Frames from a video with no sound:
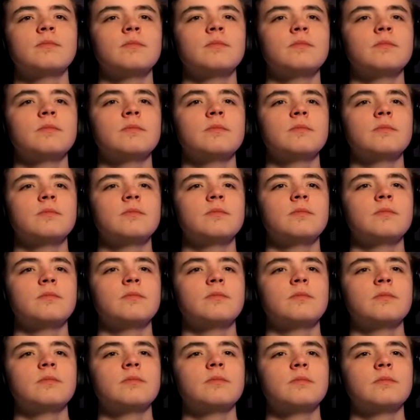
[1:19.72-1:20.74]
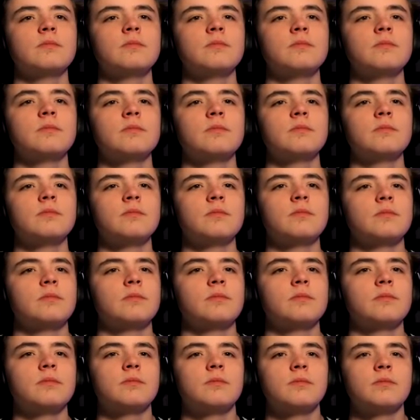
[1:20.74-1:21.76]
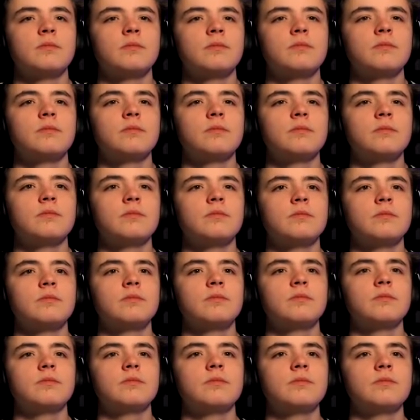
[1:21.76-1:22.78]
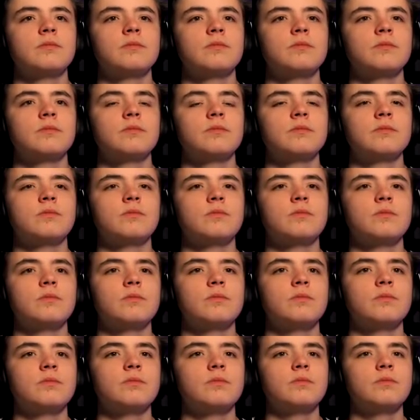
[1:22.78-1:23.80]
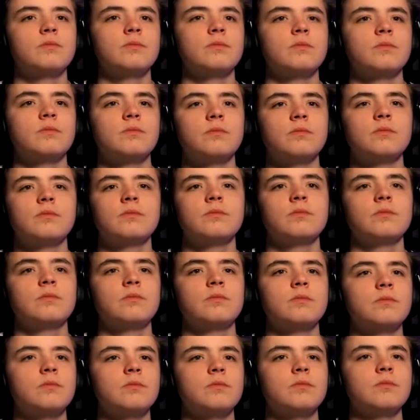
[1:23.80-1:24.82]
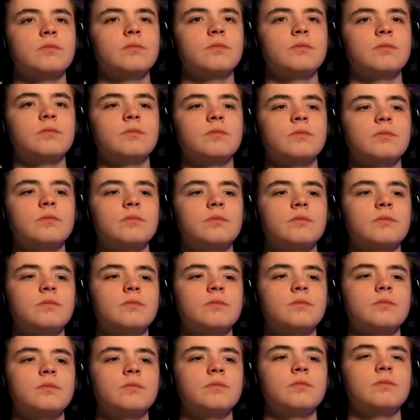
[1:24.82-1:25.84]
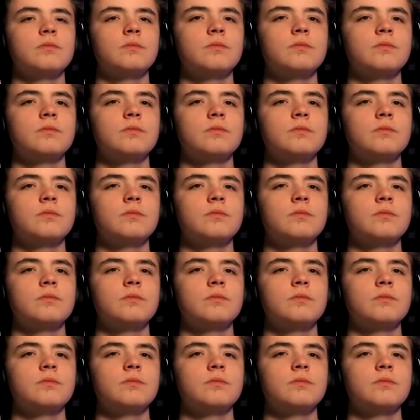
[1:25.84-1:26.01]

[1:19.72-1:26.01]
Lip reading: [no speech]